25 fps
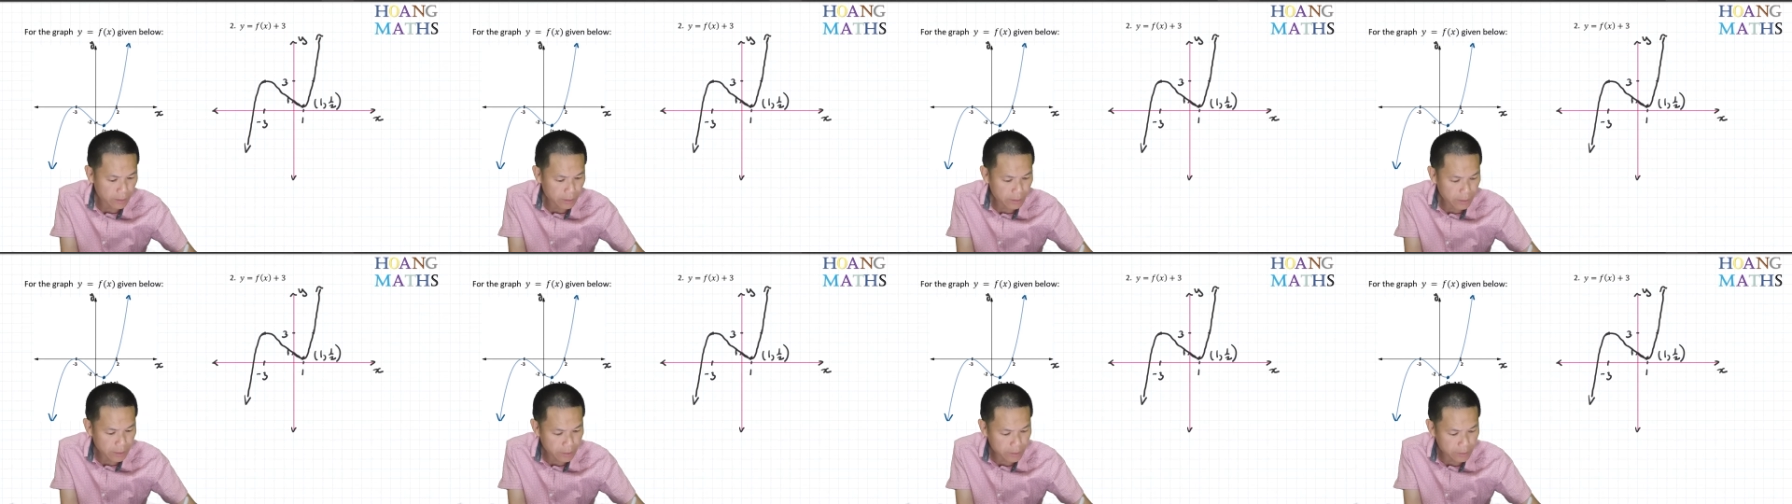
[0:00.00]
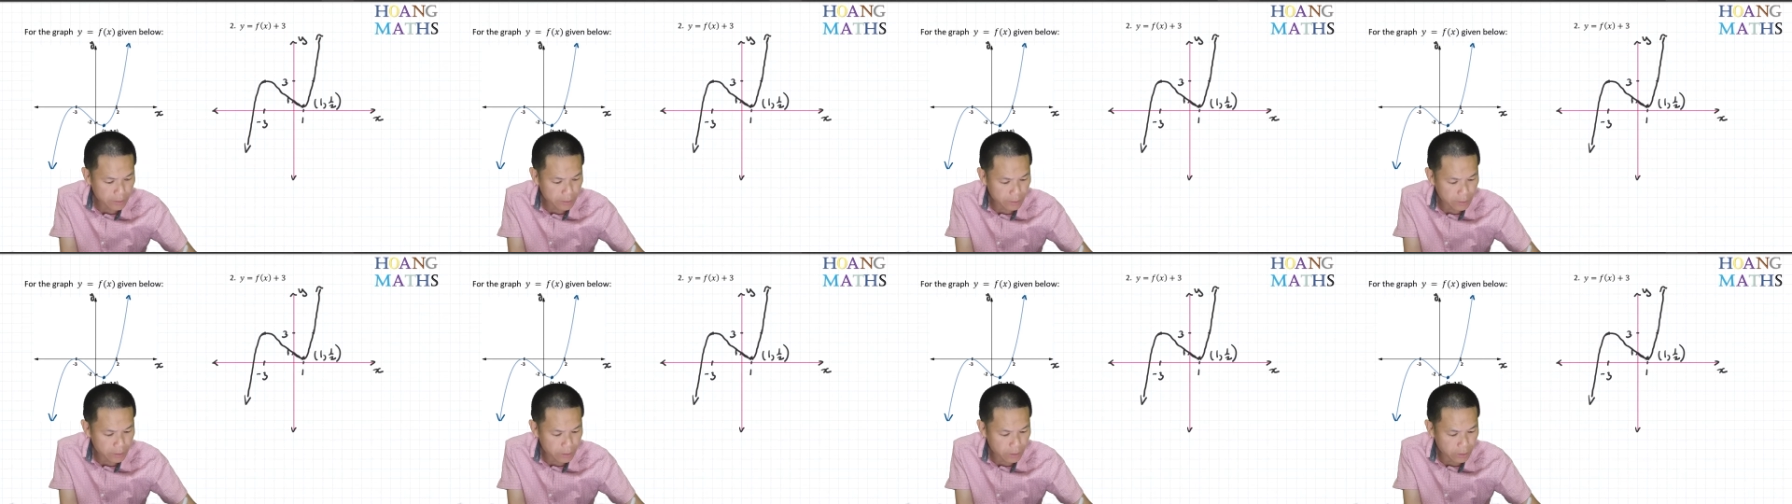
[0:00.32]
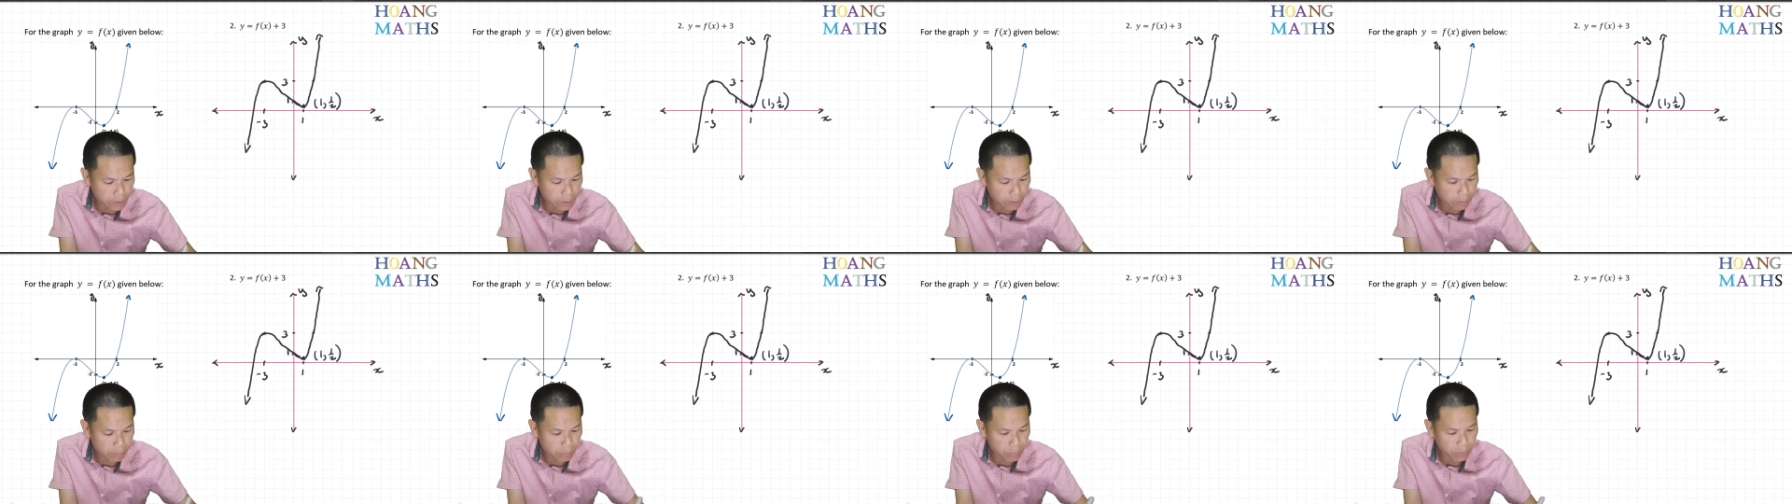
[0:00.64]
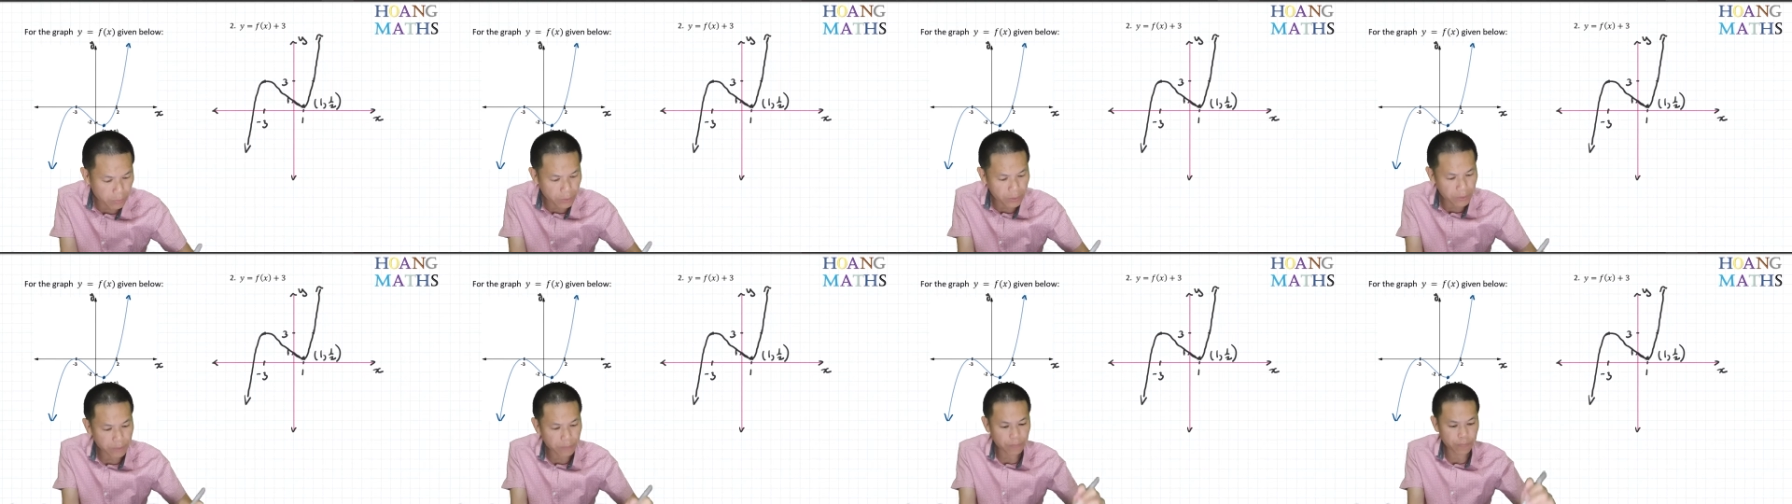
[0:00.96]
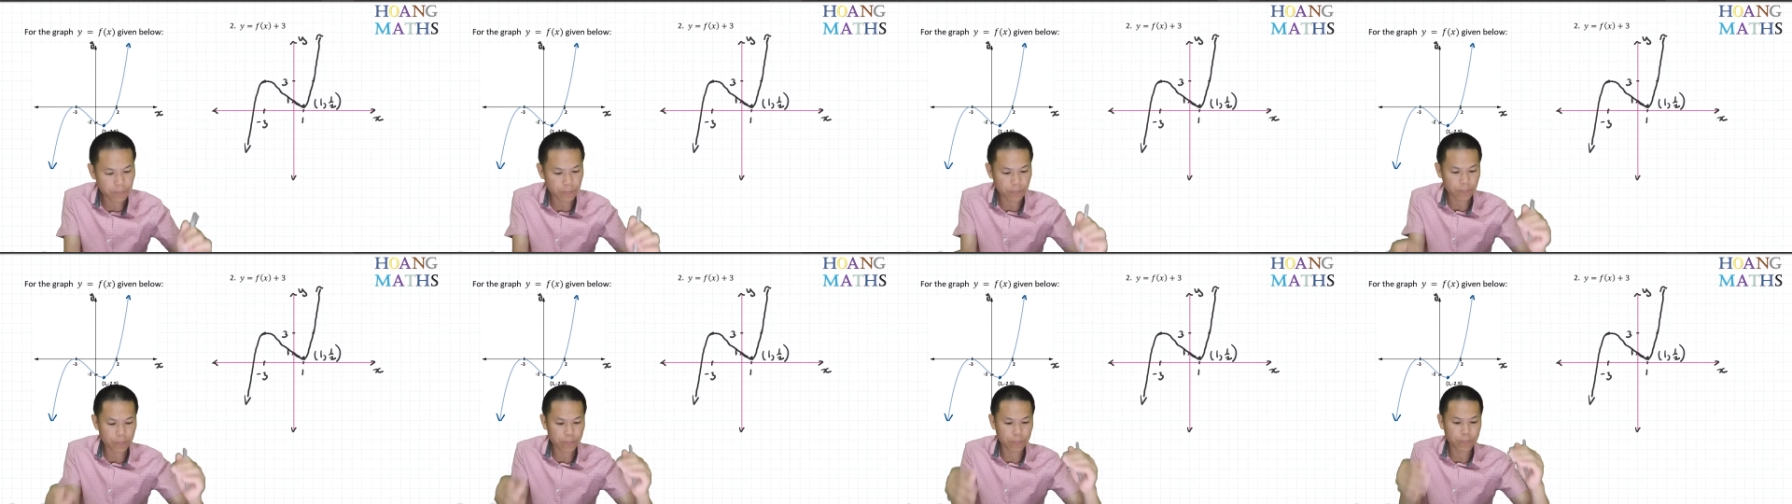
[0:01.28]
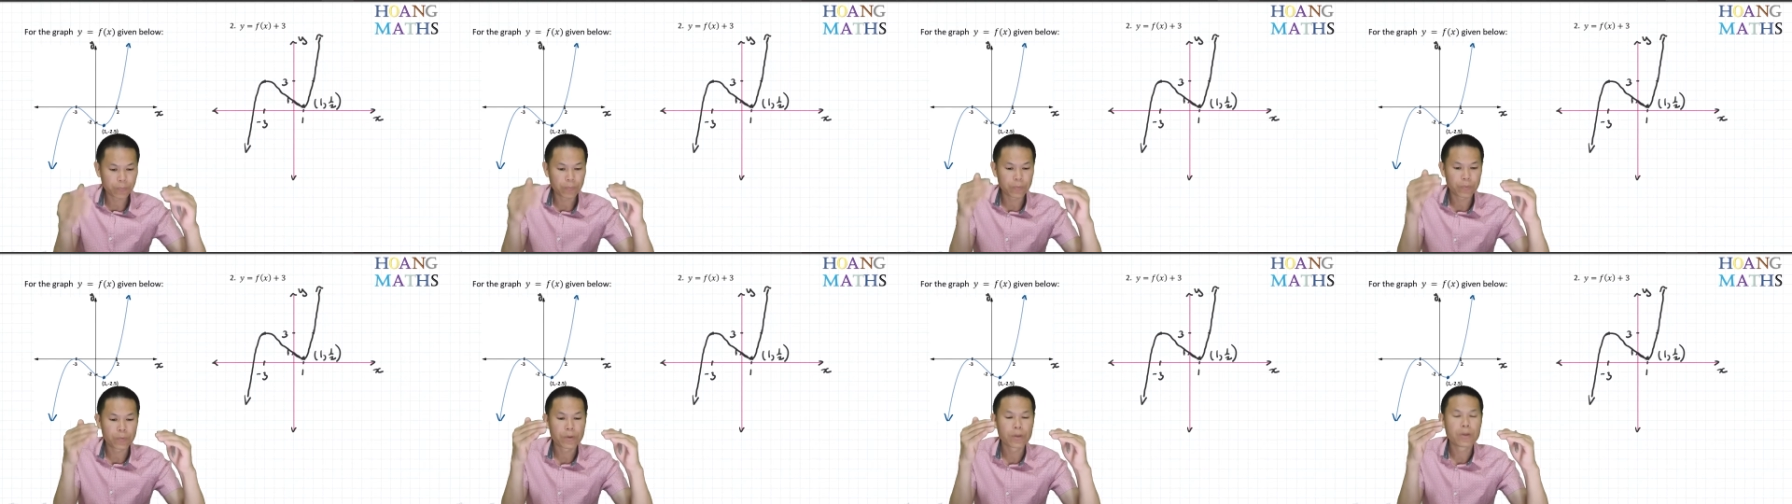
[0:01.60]
That's a turning point.
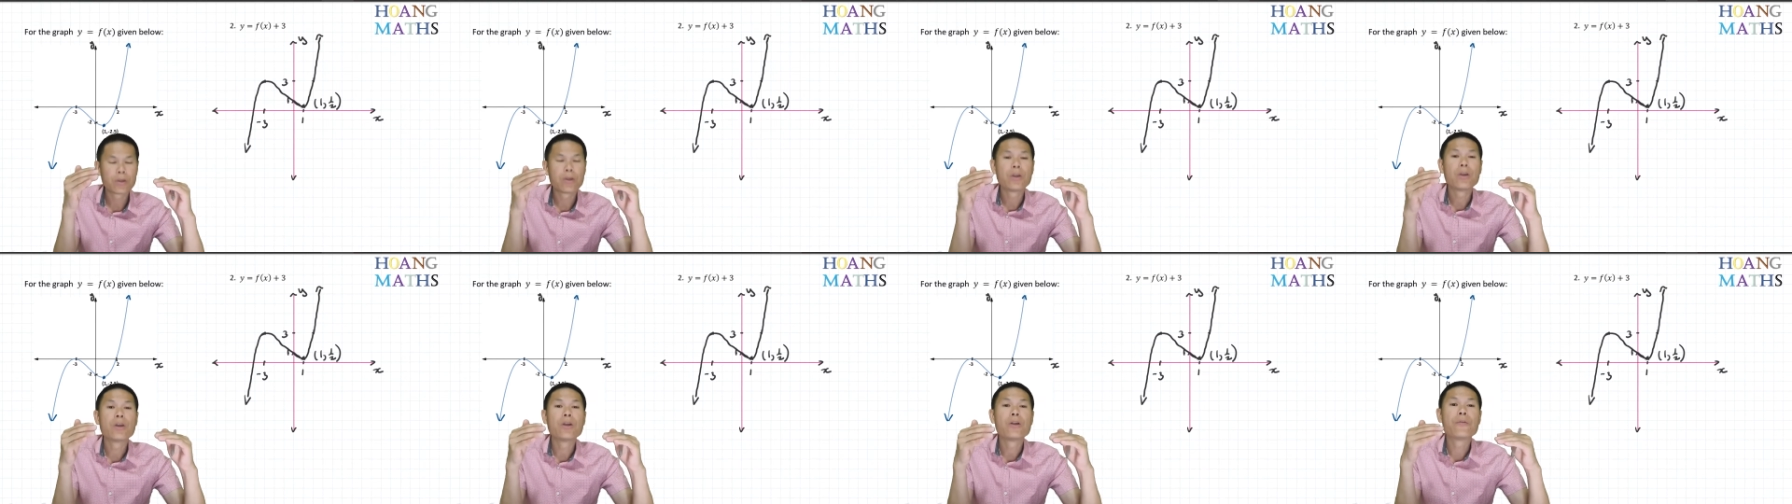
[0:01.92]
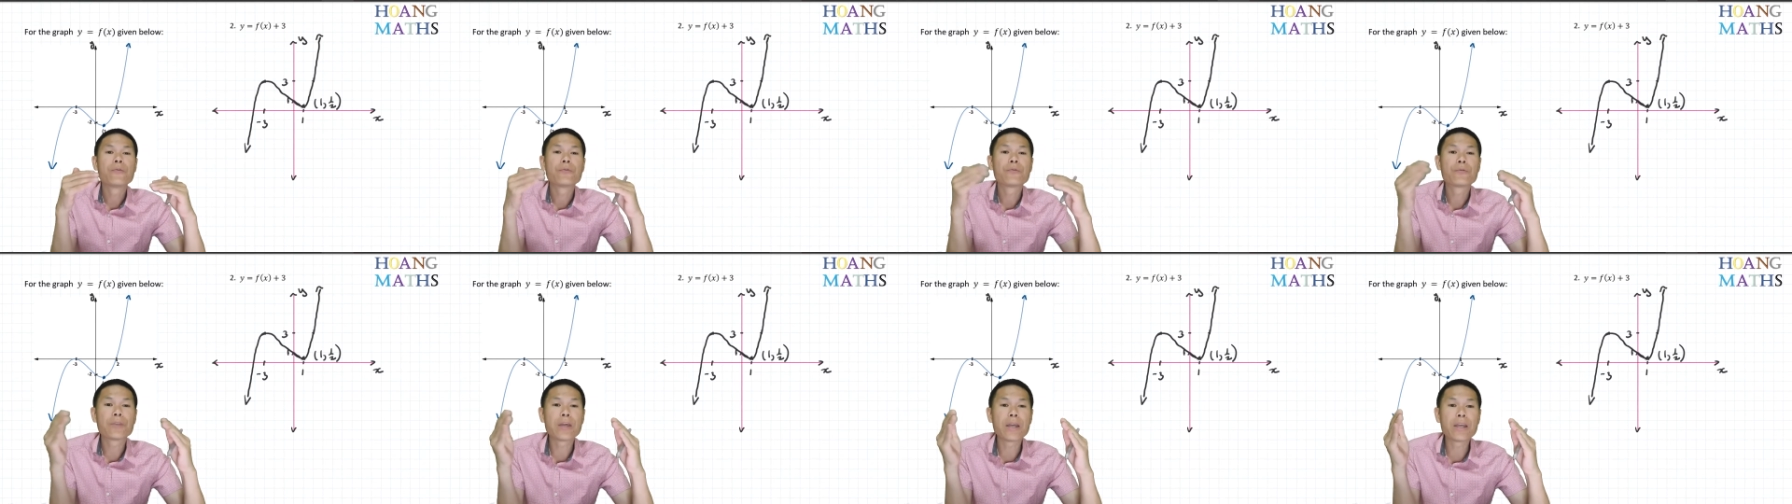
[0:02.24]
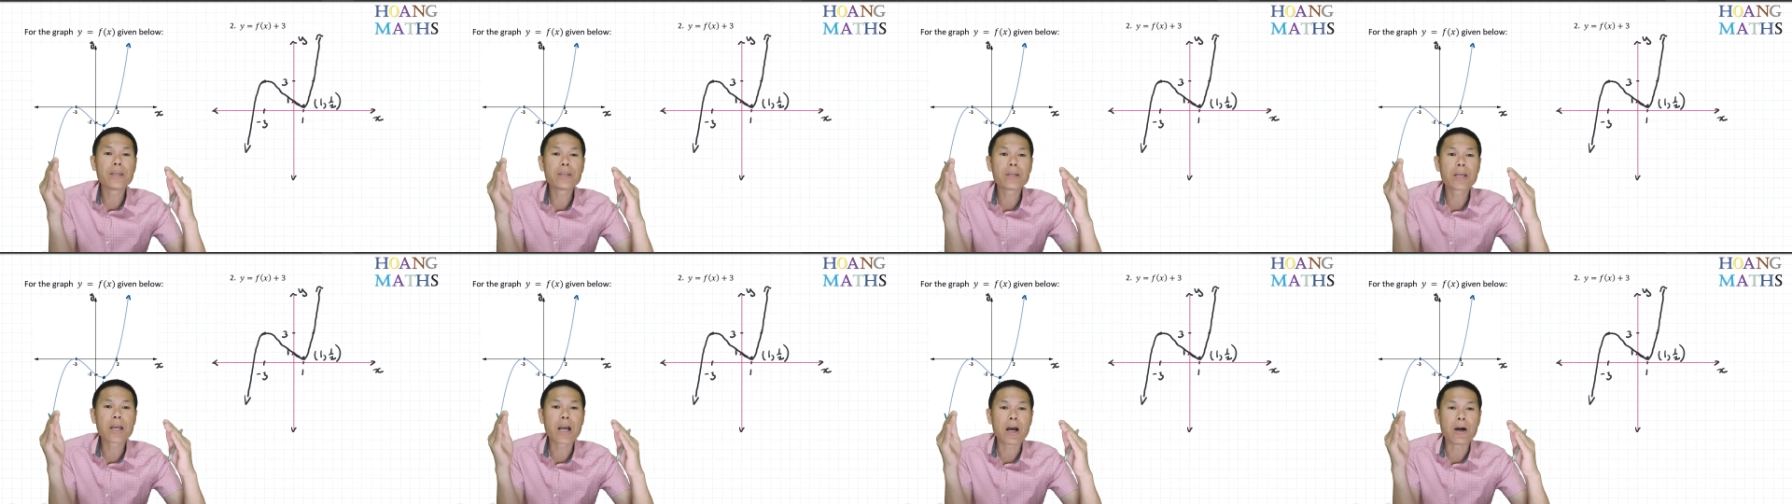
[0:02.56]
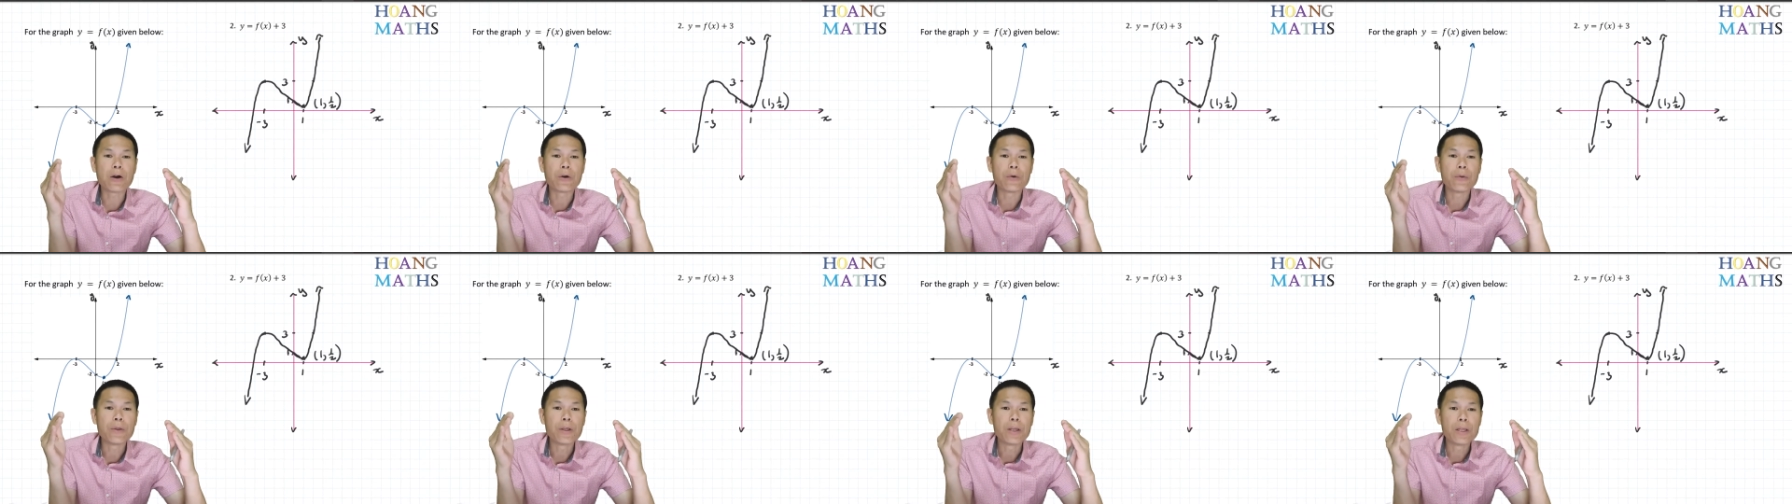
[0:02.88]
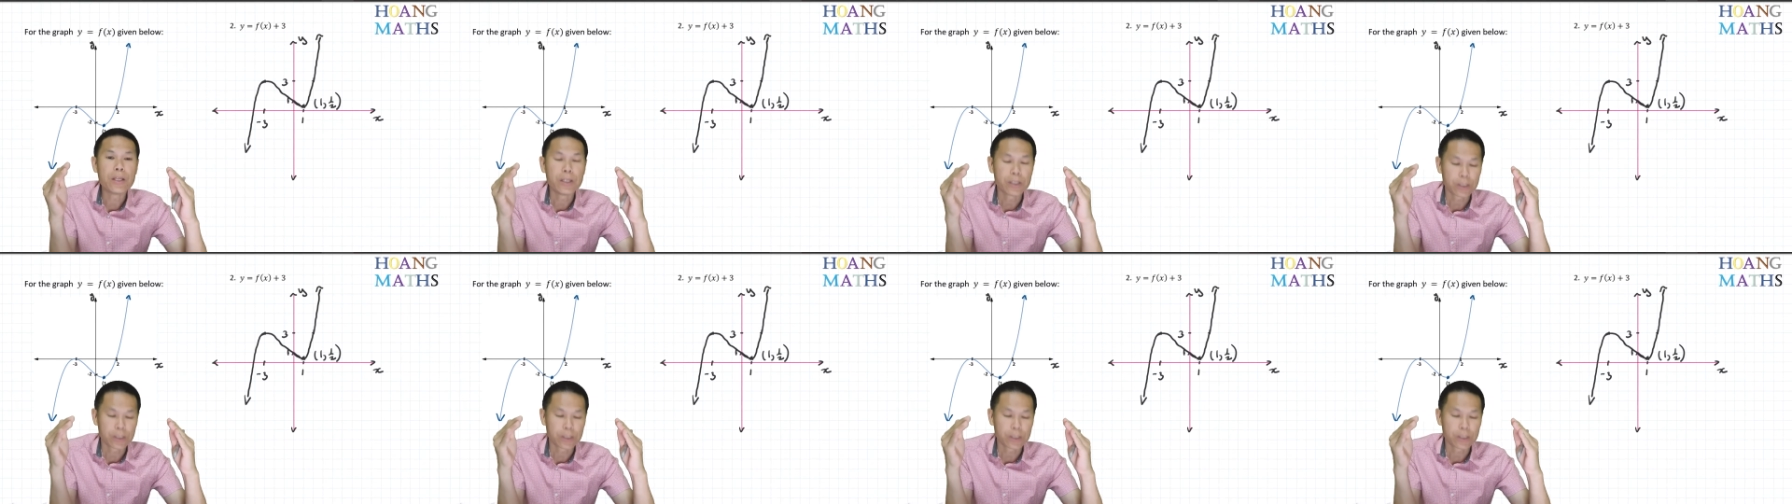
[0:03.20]
There you go.